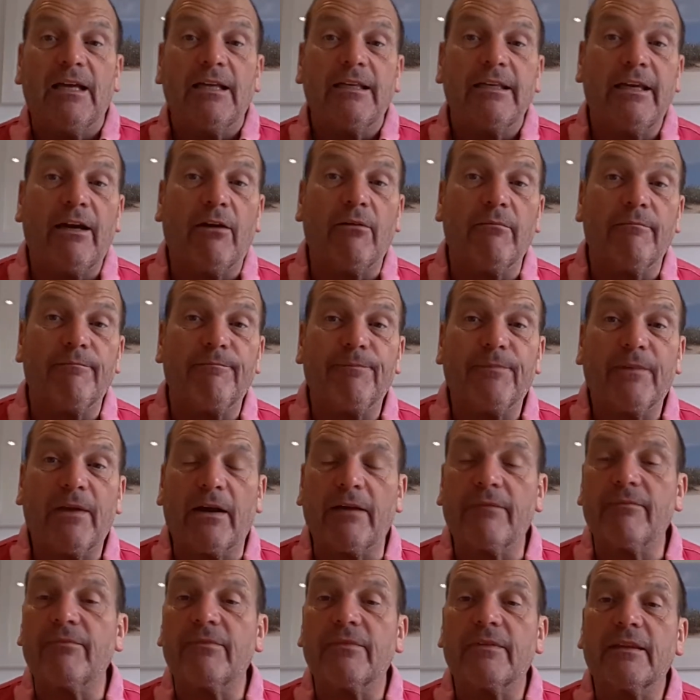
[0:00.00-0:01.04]

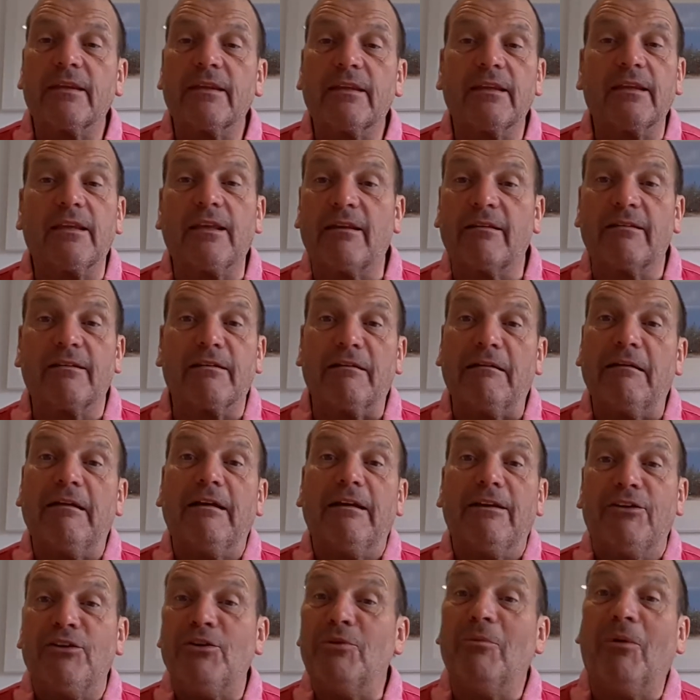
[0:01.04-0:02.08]

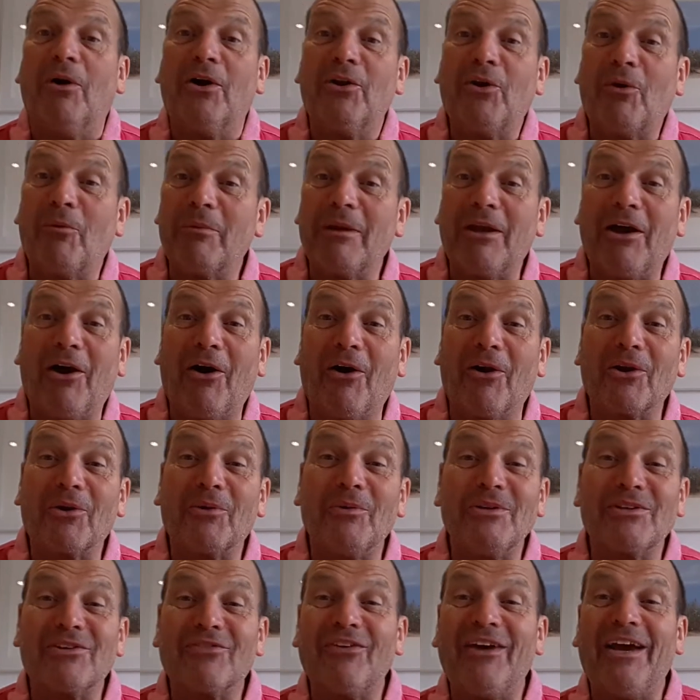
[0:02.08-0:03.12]
You might not be a
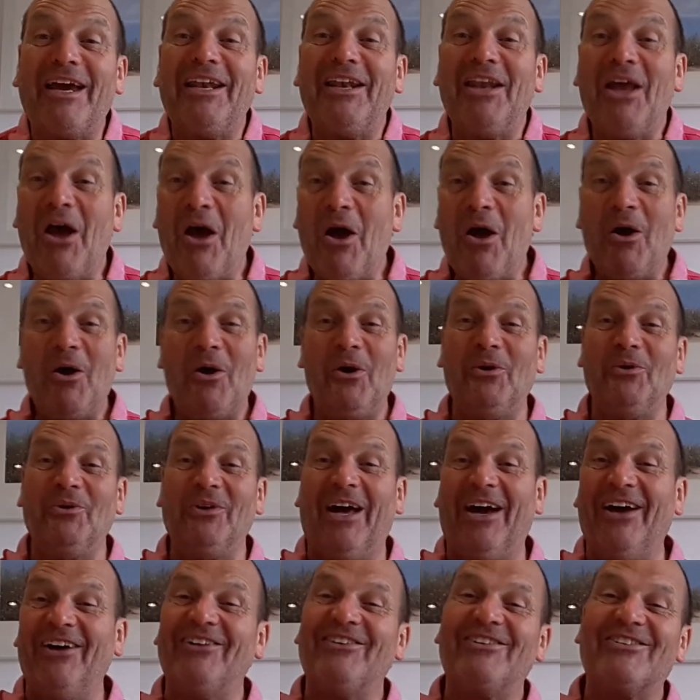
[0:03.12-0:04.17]
Harlequins fan. Who
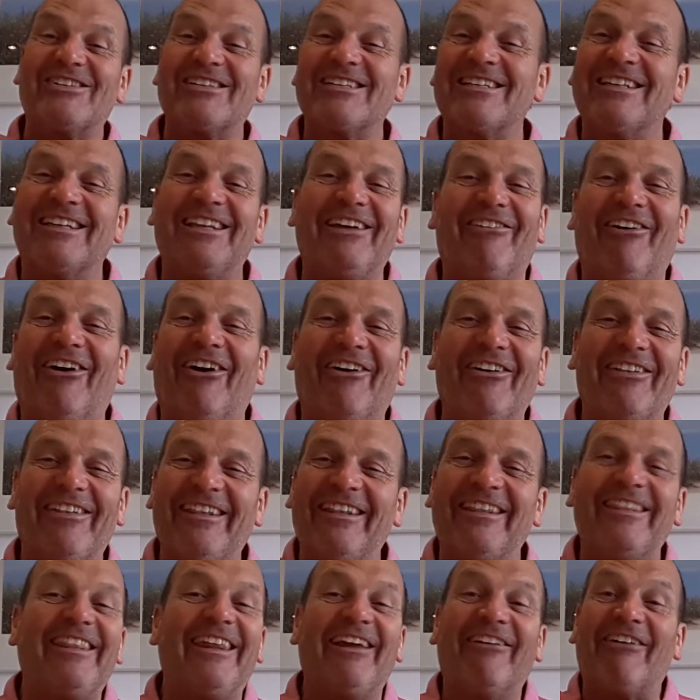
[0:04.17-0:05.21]
knows? They're
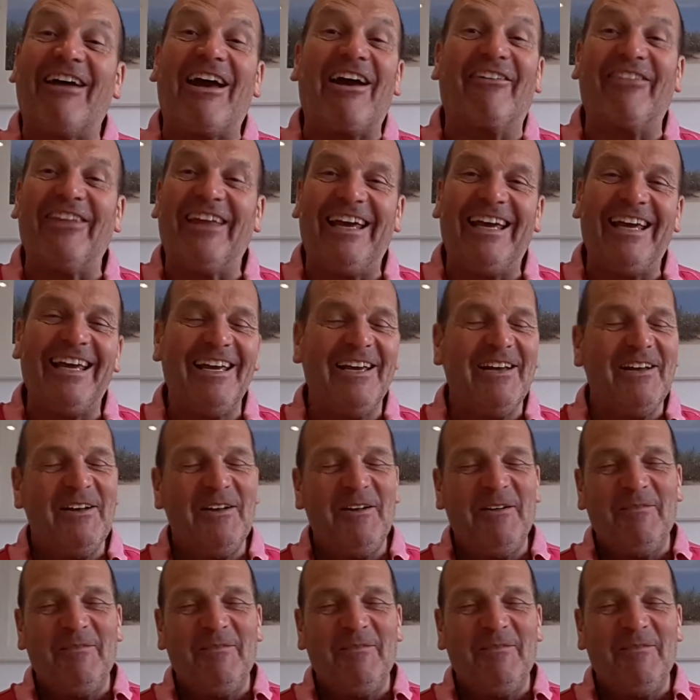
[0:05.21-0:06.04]
out there.